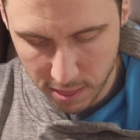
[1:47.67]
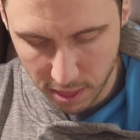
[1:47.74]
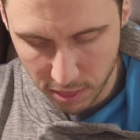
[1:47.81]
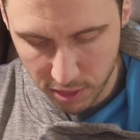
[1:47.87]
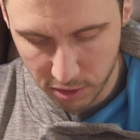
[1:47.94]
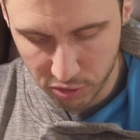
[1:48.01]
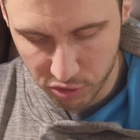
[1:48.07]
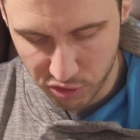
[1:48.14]

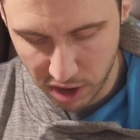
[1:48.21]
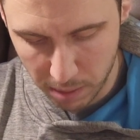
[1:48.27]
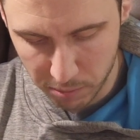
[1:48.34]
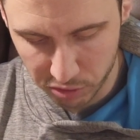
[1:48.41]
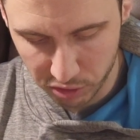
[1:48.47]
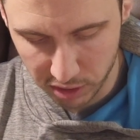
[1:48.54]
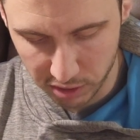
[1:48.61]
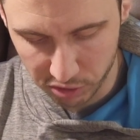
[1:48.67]
that this gem
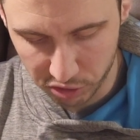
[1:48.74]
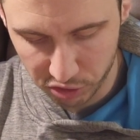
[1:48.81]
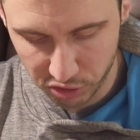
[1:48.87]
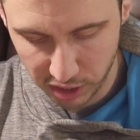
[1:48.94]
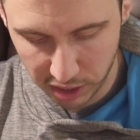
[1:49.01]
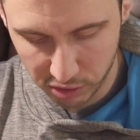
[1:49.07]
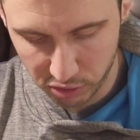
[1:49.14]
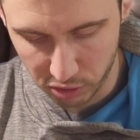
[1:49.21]
is going to
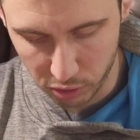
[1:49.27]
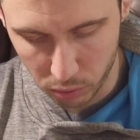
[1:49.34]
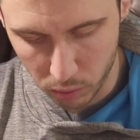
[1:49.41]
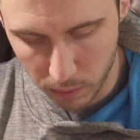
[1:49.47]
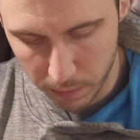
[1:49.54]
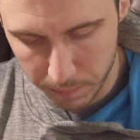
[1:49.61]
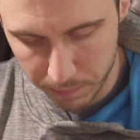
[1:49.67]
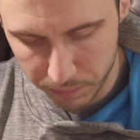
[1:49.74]
stick to.
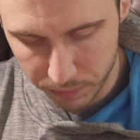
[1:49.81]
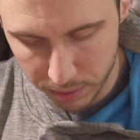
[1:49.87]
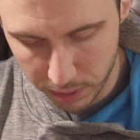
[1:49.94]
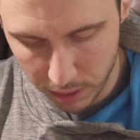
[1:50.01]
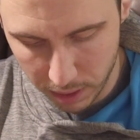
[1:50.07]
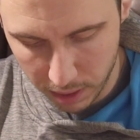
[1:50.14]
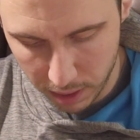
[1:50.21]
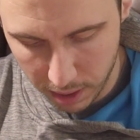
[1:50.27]

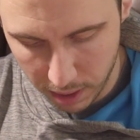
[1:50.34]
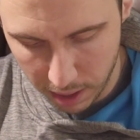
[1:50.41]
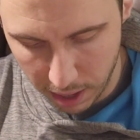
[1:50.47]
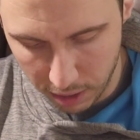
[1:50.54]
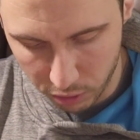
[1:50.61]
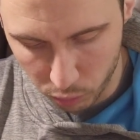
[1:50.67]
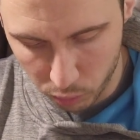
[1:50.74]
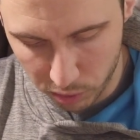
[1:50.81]

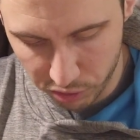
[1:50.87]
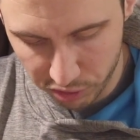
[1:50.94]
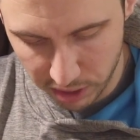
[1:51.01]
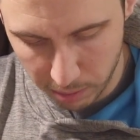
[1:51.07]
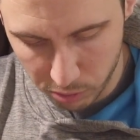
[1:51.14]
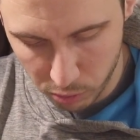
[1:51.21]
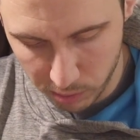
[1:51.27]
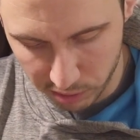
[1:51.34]
And the reason
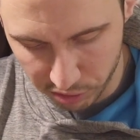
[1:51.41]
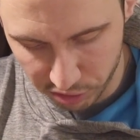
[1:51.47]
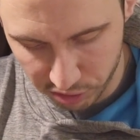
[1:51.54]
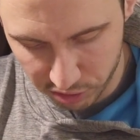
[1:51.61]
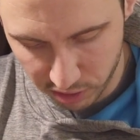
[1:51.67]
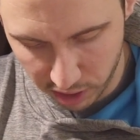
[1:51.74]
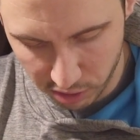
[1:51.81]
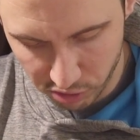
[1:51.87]
I'm doing
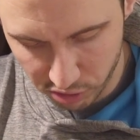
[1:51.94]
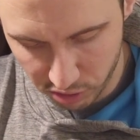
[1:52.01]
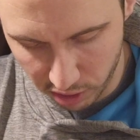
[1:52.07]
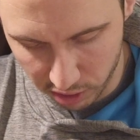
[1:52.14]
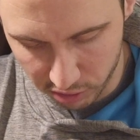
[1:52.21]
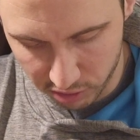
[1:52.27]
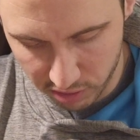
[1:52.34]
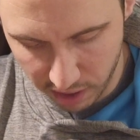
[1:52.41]
such
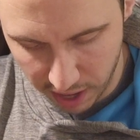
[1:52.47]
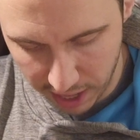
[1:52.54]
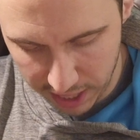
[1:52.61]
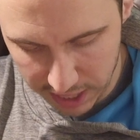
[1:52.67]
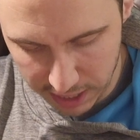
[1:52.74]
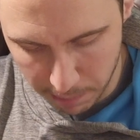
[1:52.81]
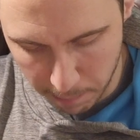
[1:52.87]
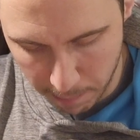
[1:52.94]
a
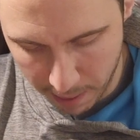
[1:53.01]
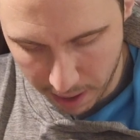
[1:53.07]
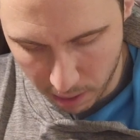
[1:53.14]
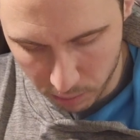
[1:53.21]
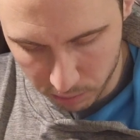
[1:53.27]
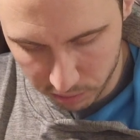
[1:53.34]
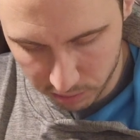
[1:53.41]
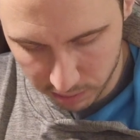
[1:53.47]
tiny
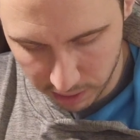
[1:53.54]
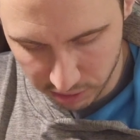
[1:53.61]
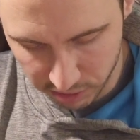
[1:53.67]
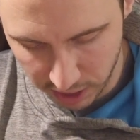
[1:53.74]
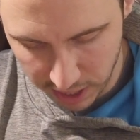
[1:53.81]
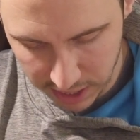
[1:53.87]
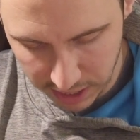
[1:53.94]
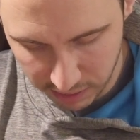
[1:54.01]
amount
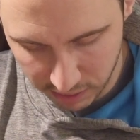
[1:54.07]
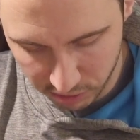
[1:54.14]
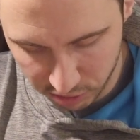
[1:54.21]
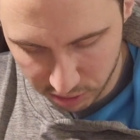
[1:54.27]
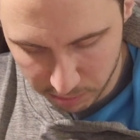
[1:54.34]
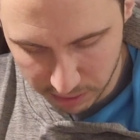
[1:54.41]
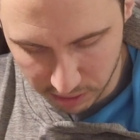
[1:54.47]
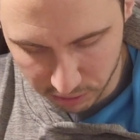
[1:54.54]
is I need this
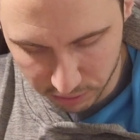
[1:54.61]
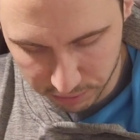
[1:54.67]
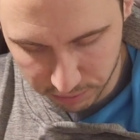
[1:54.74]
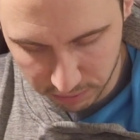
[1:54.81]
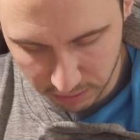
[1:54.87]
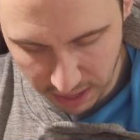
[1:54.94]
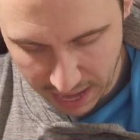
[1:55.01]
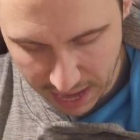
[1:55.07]
to be as
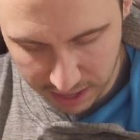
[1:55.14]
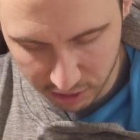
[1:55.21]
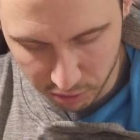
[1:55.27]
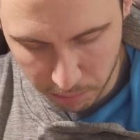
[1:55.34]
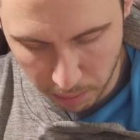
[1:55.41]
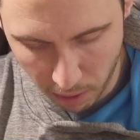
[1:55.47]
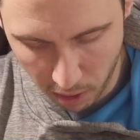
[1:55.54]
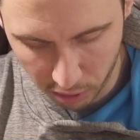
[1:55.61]
flat as
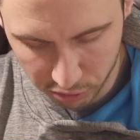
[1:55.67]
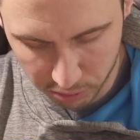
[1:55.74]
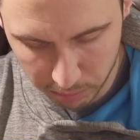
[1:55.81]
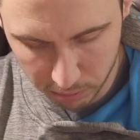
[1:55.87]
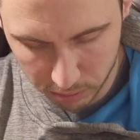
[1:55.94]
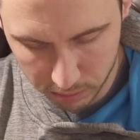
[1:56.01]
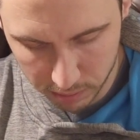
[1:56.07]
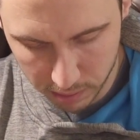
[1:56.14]

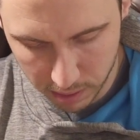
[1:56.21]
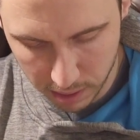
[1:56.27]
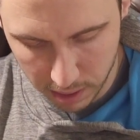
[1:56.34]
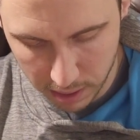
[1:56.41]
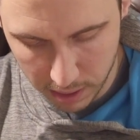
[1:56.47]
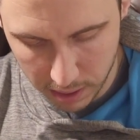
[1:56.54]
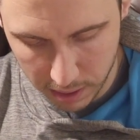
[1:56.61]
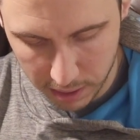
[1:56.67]
possible
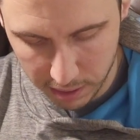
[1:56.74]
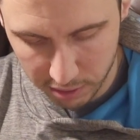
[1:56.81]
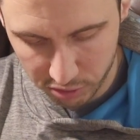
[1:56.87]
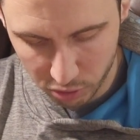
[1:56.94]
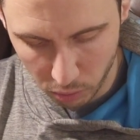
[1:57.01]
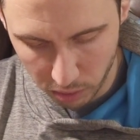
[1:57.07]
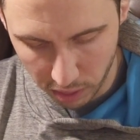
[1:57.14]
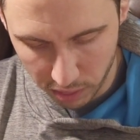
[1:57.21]

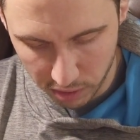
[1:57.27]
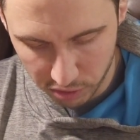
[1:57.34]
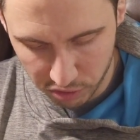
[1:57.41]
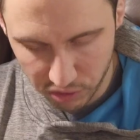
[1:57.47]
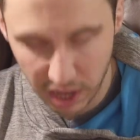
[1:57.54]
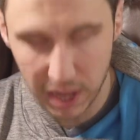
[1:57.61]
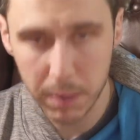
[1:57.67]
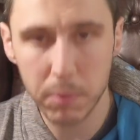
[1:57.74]
so that this
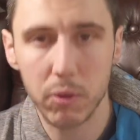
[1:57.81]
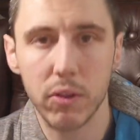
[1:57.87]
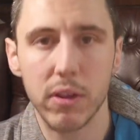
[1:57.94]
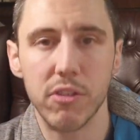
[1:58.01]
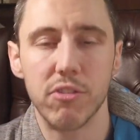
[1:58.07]
table